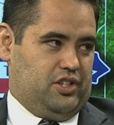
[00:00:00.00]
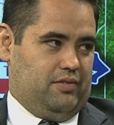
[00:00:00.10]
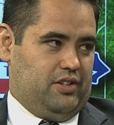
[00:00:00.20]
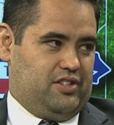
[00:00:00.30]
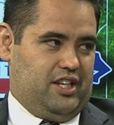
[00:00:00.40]
of
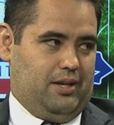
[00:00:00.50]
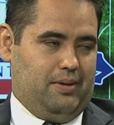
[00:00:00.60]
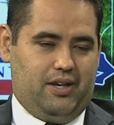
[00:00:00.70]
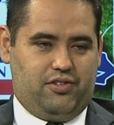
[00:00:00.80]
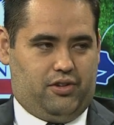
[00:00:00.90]
the team
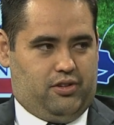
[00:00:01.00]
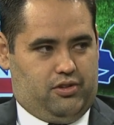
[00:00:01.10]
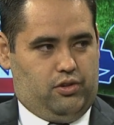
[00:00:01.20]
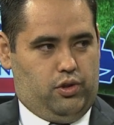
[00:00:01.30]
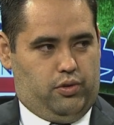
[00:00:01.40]
is and
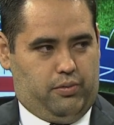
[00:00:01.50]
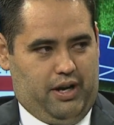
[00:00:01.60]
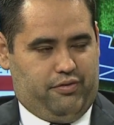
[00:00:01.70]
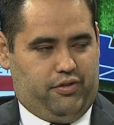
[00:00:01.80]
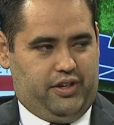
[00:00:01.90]
who the
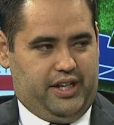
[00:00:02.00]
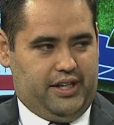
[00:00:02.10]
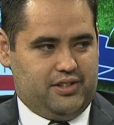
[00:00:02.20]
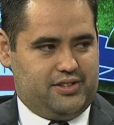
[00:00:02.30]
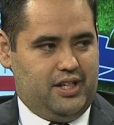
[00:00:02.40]
referee
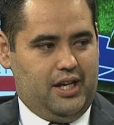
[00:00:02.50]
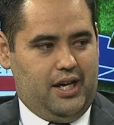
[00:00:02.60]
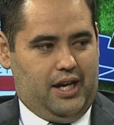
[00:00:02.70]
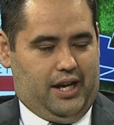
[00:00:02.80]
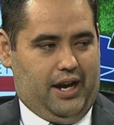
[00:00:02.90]
is.
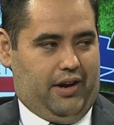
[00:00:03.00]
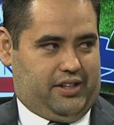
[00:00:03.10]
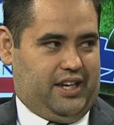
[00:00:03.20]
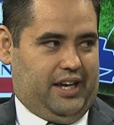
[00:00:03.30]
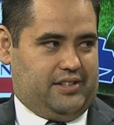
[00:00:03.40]
In our
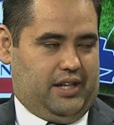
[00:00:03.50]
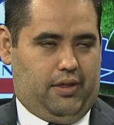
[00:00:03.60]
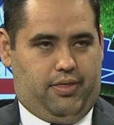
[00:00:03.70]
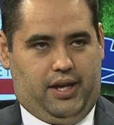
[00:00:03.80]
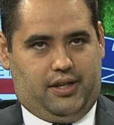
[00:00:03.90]
case, I
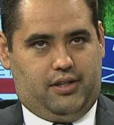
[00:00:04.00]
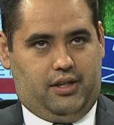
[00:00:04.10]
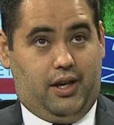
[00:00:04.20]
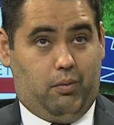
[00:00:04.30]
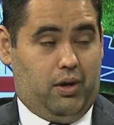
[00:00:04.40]
think
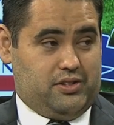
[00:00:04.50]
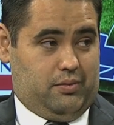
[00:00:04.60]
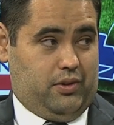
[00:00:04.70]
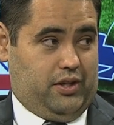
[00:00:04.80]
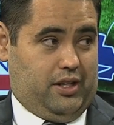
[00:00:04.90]
it wasn't
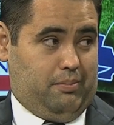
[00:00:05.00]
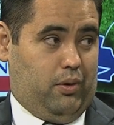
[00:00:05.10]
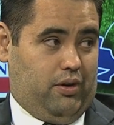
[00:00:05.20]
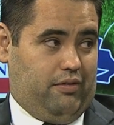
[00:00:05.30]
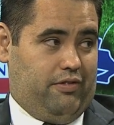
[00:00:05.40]
really an
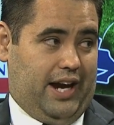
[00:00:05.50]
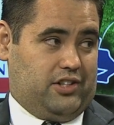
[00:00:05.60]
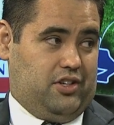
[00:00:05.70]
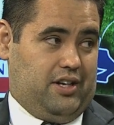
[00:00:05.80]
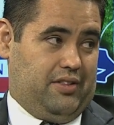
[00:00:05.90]
important
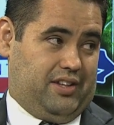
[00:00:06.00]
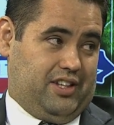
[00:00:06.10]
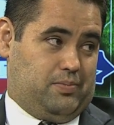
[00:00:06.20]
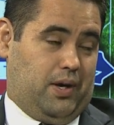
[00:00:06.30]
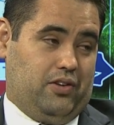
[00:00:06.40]
factor, and I think
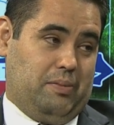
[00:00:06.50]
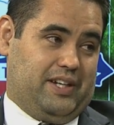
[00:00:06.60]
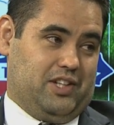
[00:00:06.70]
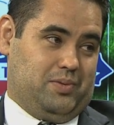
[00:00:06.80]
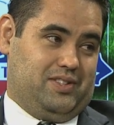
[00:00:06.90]
that's partly
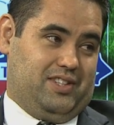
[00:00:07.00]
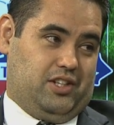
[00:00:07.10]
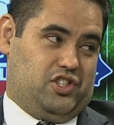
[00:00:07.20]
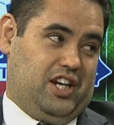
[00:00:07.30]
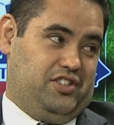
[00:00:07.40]
because we see a
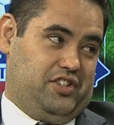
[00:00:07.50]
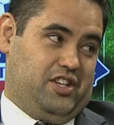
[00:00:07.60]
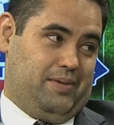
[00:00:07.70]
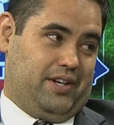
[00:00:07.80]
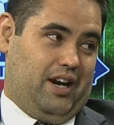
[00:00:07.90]
changing
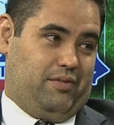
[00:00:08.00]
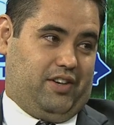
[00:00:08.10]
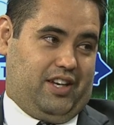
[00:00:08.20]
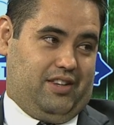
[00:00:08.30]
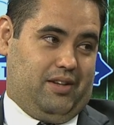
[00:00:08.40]

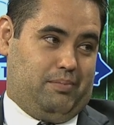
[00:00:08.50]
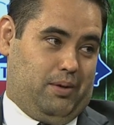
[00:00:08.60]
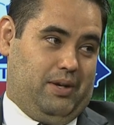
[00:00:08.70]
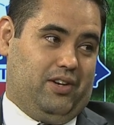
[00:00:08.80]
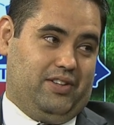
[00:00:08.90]
demographic in the
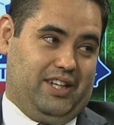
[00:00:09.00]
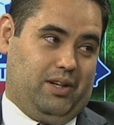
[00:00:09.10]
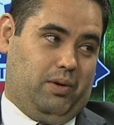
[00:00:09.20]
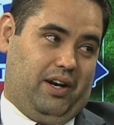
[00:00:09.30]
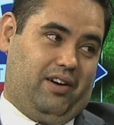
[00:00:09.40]
Premier League
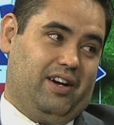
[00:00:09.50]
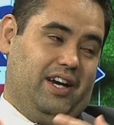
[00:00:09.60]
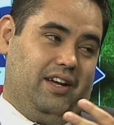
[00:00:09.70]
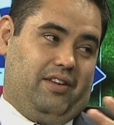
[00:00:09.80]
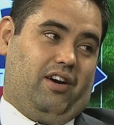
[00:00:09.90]
where
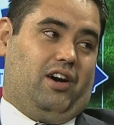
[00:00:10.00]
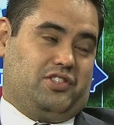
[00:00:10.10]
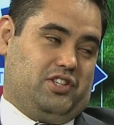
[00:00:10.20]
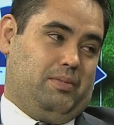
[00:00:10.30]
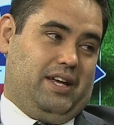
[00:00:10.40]
there are
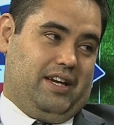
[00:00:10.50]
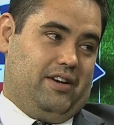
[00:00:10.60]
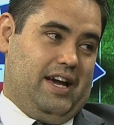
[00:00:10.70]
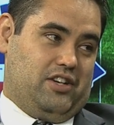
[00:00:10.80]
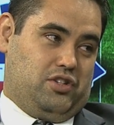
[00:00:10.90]
so many
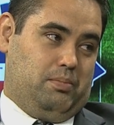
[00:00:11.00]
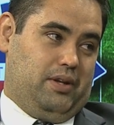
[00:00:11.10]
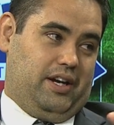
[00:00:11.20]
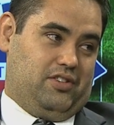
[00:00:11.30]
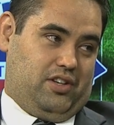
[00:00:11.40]
international
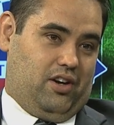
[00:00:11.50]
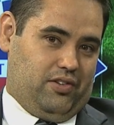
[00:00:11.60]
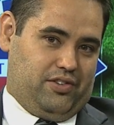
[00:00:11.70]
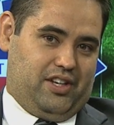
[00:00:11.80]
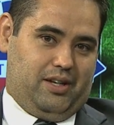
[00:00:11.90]
players on all
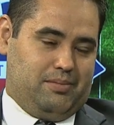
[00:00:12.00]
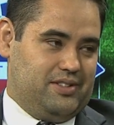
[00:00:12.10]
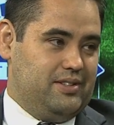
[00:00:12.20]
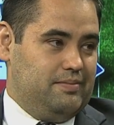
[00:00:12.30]
the teams.